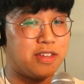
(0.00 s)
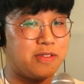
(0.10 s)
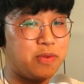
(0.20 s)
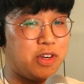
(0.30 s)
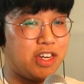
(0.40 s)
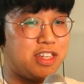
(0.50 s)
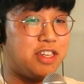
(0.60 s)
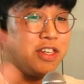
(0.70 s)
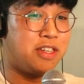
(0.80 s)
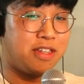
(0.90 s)

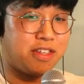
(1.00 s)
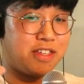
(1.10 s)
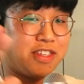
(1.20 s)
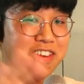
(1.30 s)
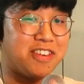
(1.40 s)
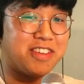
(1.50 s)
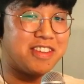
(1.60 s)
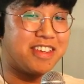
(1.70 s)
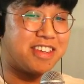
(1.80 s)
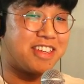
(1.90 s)
really started to
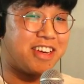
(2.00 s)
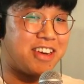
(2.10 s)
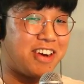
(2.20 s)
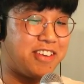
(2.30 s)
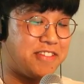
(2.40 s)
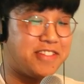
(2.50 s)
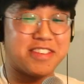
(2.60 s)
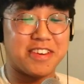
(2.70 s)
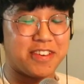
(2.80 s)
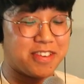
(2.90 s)
like take off. So